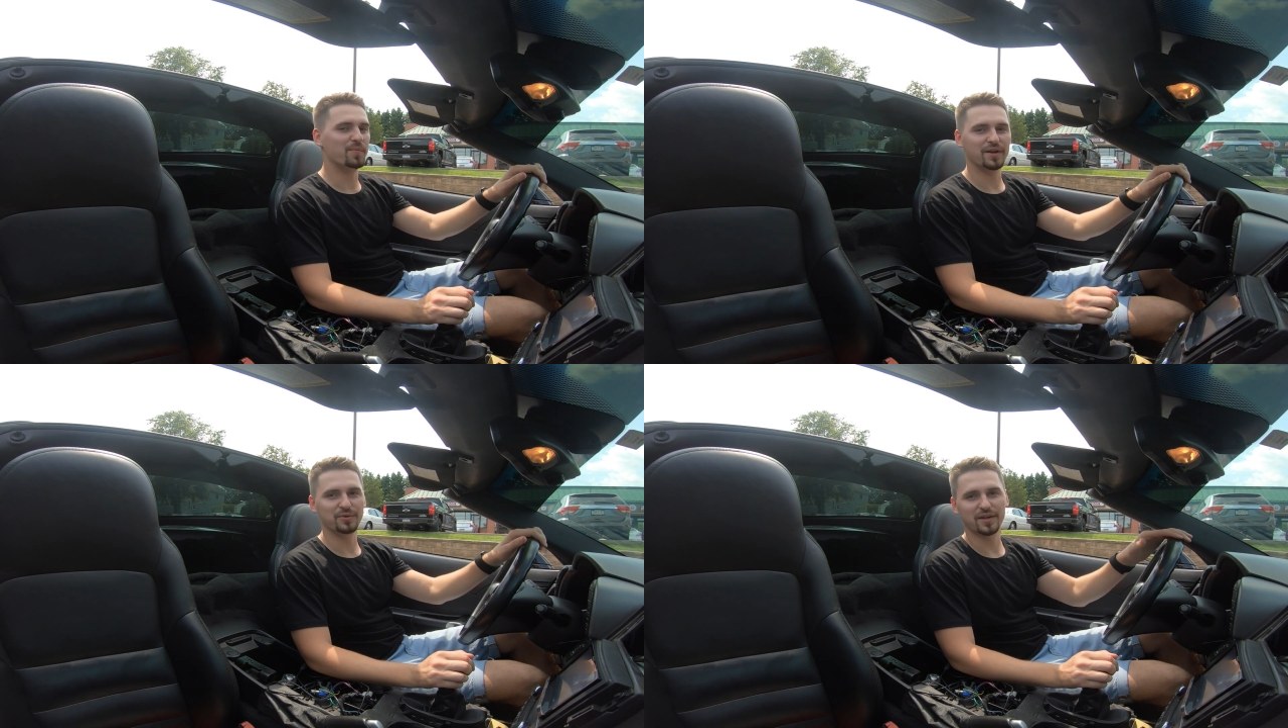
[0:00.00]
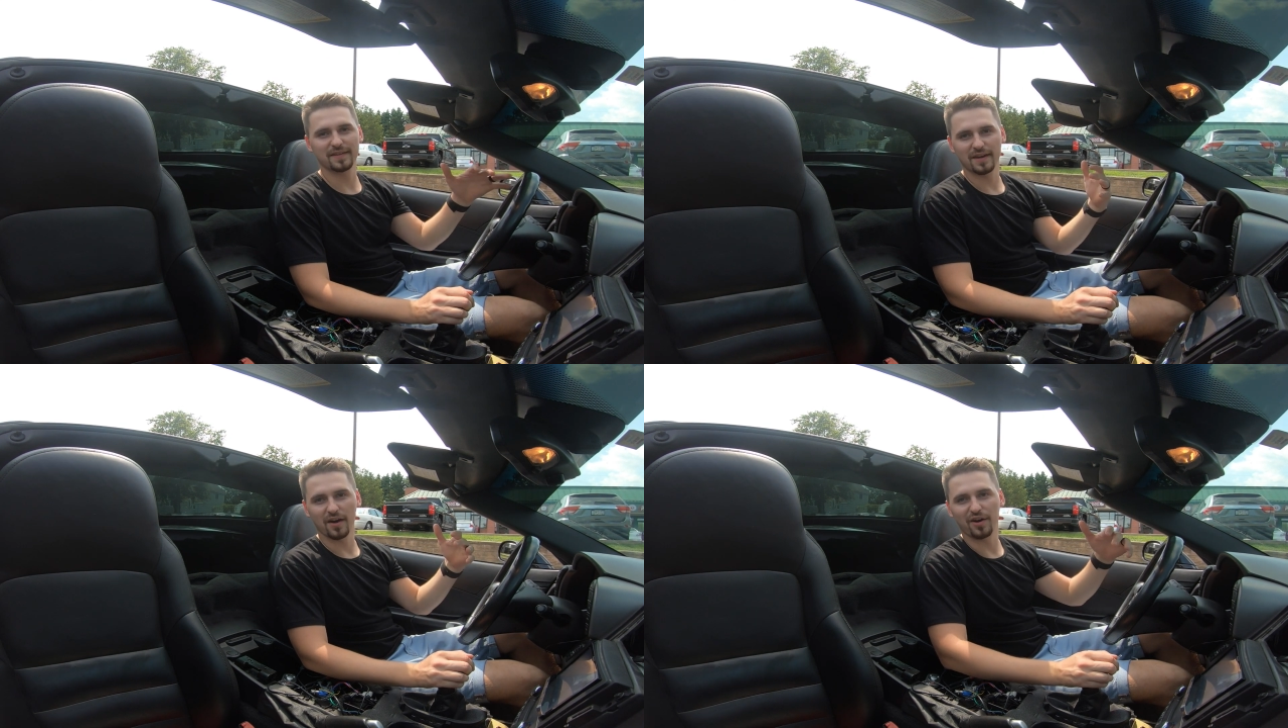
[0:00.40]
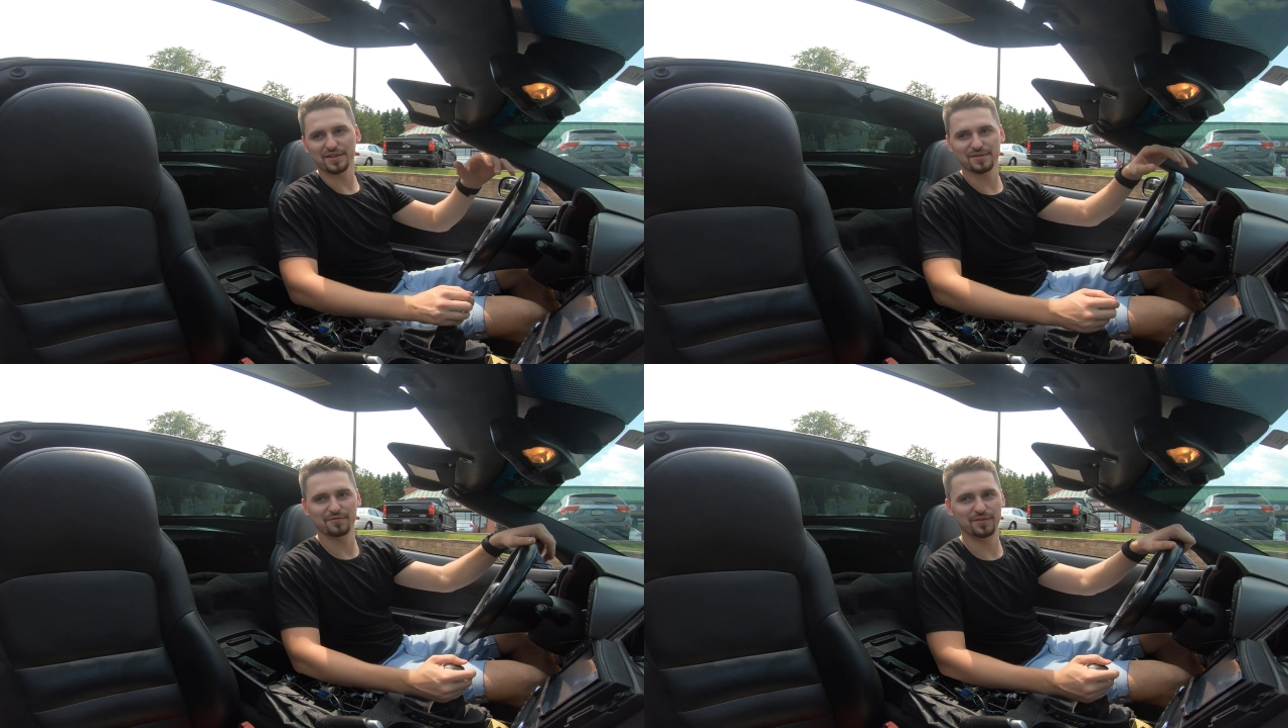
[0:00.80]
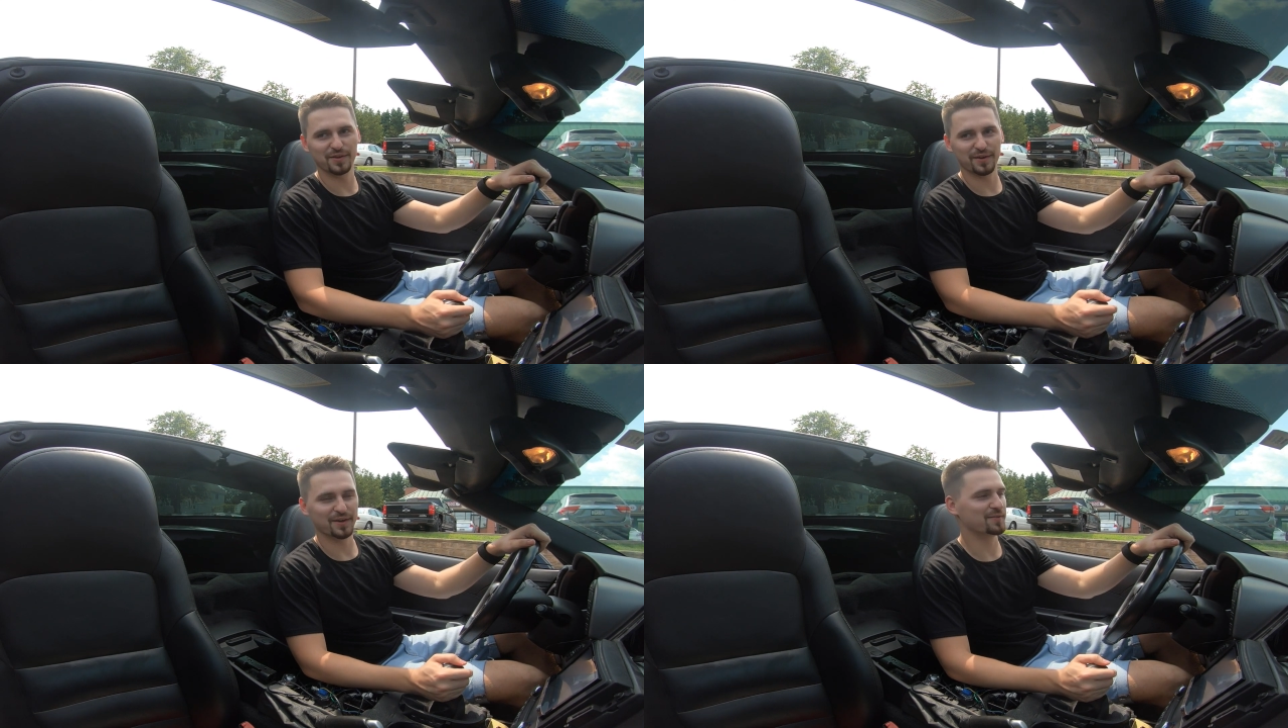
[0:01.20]
and you get that awesome
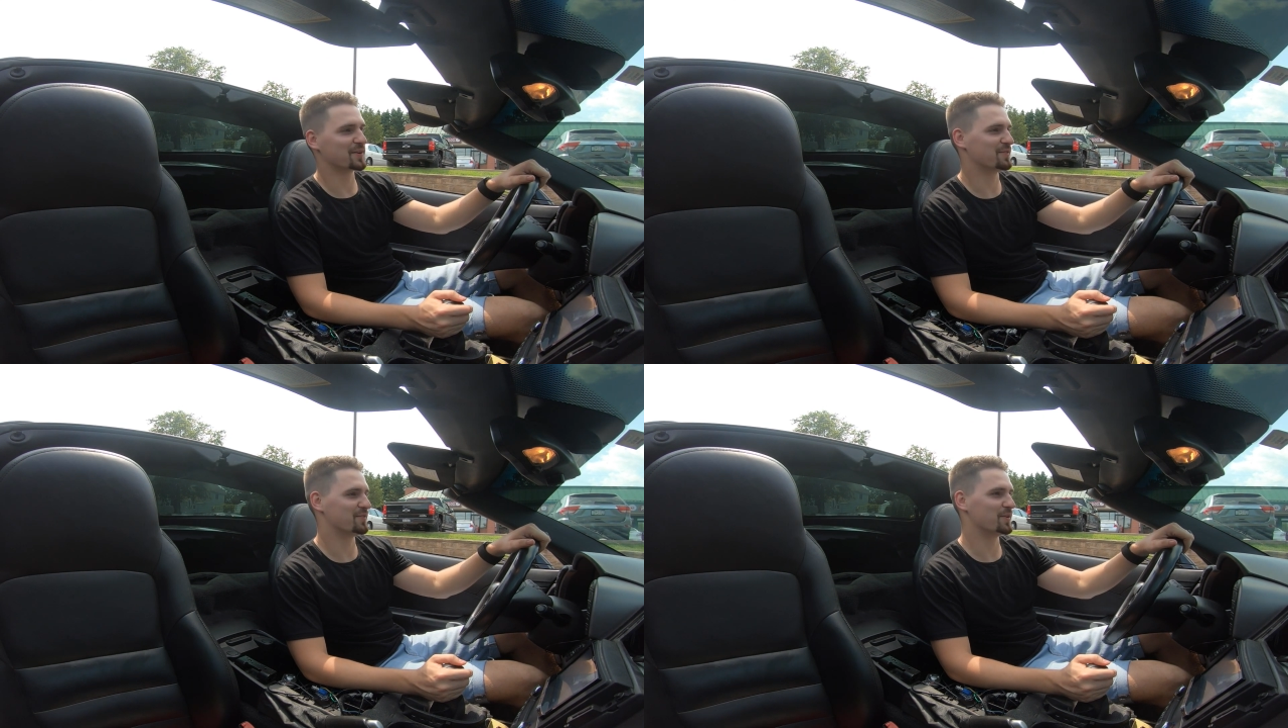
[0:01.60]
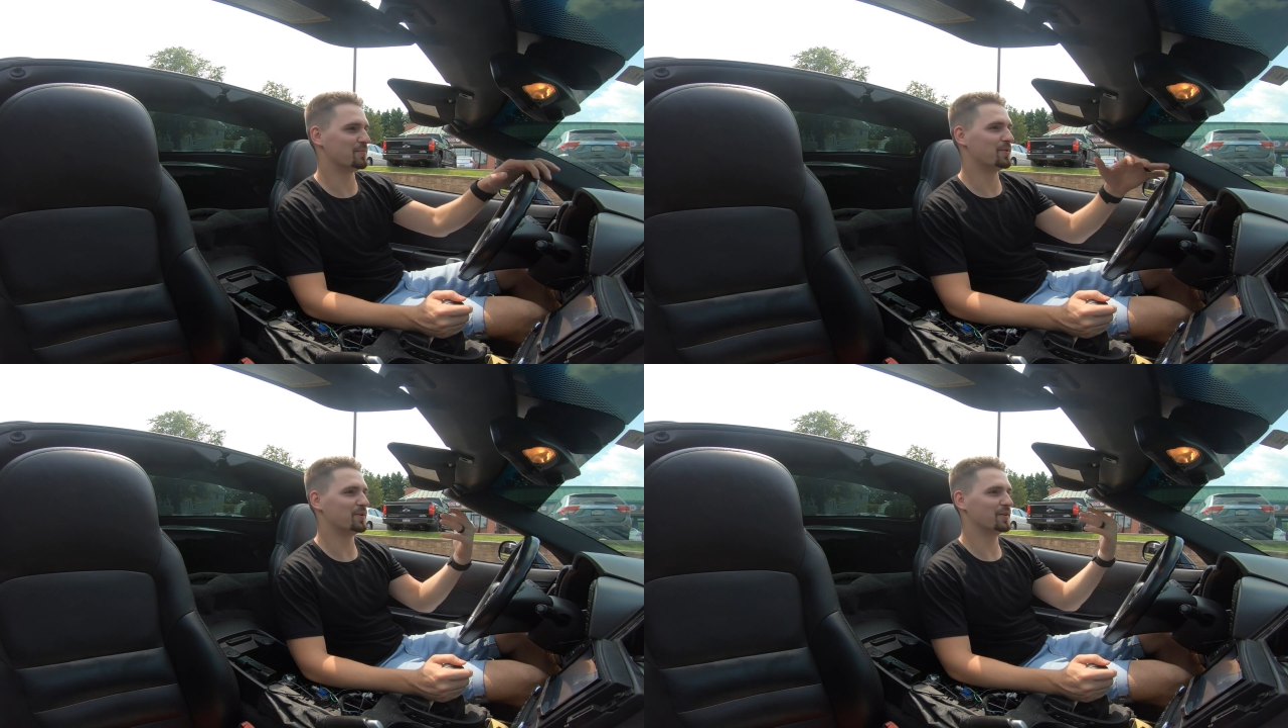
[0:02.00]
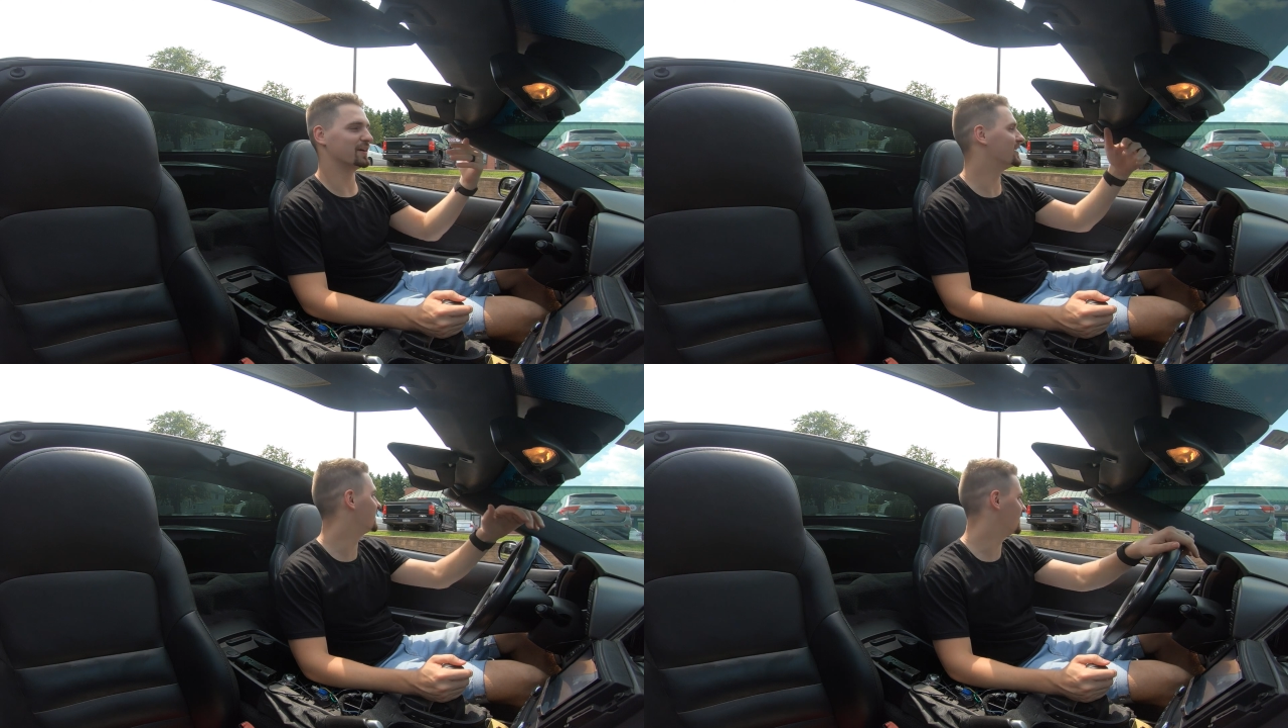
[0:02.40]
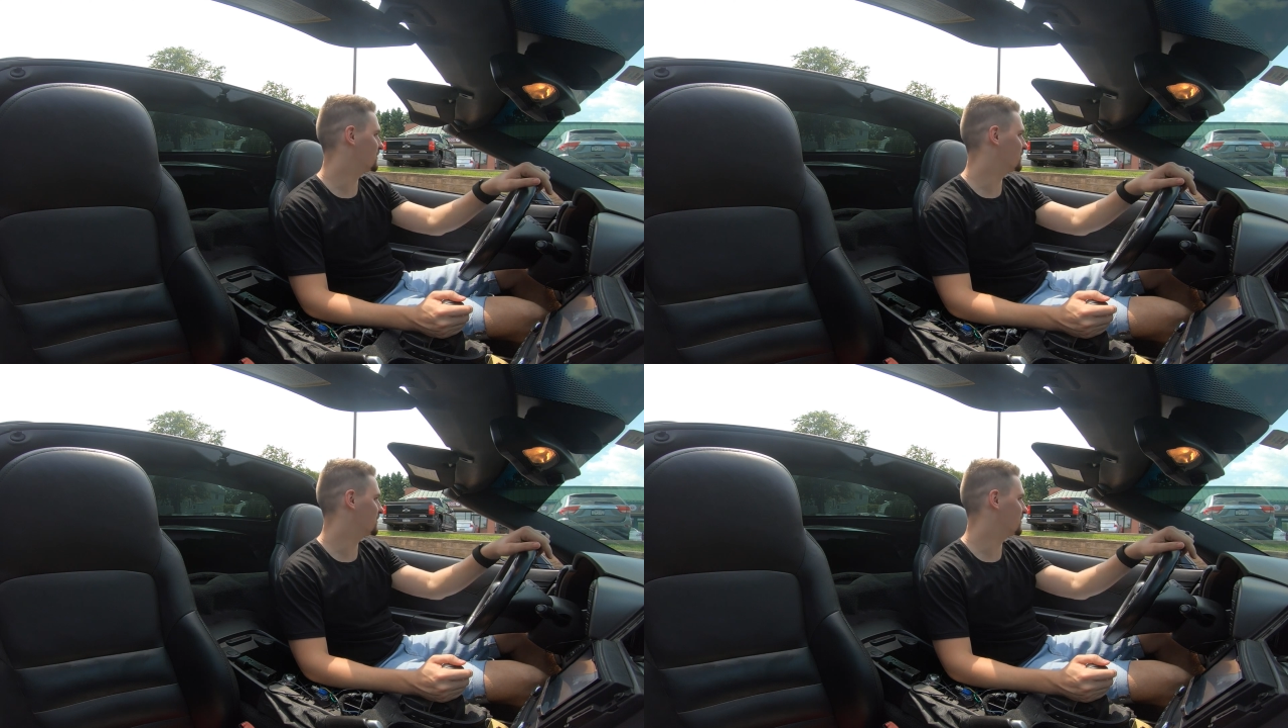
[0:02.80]
feeling of a convertible and